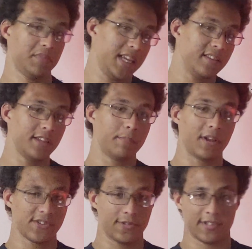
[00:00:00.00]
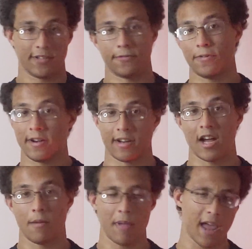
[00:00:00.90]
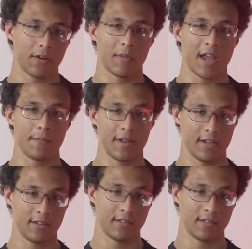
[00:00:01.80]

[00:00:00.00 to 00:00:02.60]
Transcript: easy puzzles and fun combat, in my opinion.